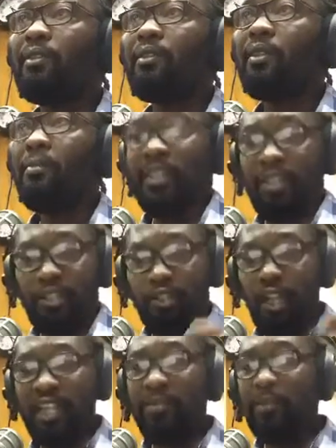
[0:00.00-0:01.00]
Because
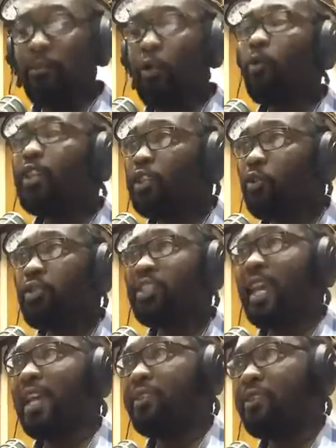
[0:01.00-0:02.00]
just before we use
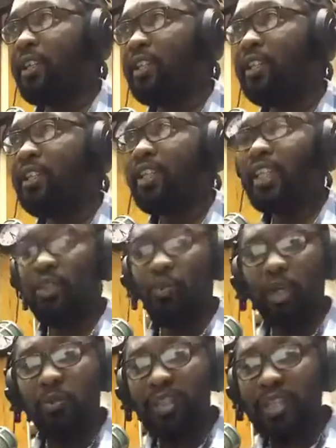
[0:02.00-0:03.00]
that grill is
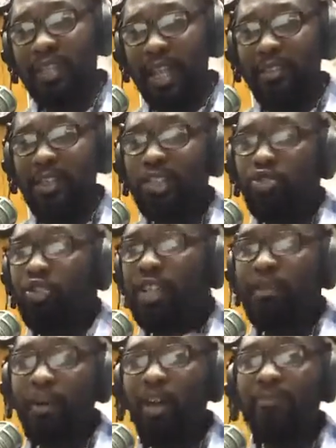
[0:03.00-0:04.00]
when we decide to
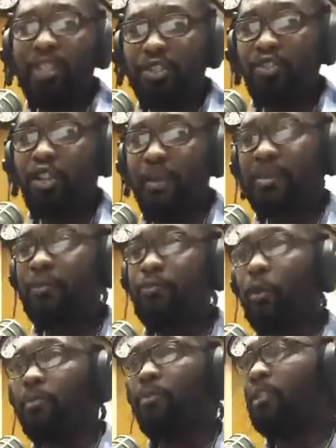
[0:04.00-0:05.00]
scrape off the scraps
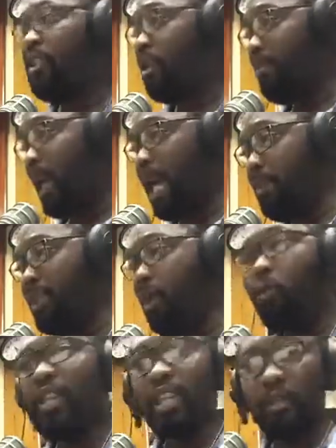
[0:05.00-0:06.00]
from perhaps a
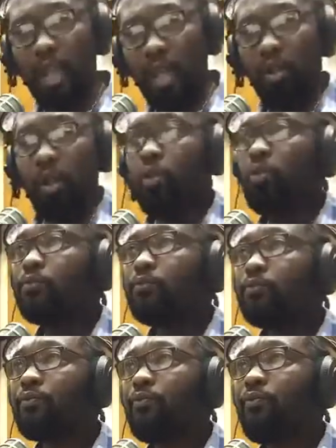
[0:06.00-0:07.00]
week ago.
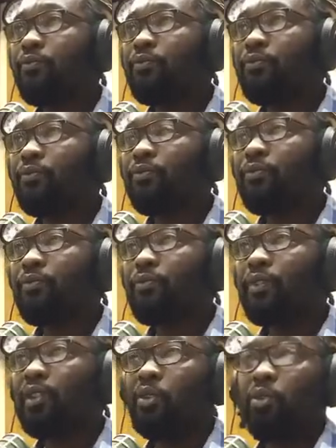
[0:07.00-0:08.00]

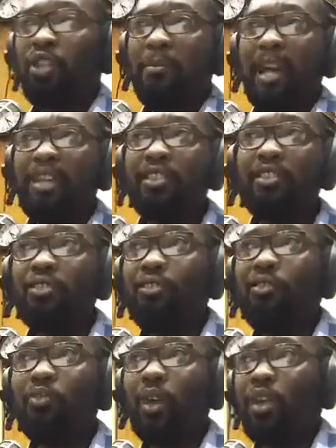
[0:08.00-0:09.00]
Could you imagine
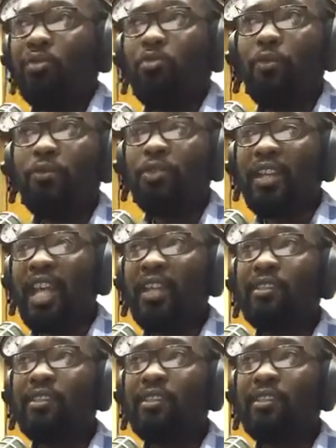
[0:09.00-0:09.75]
what on moved through that?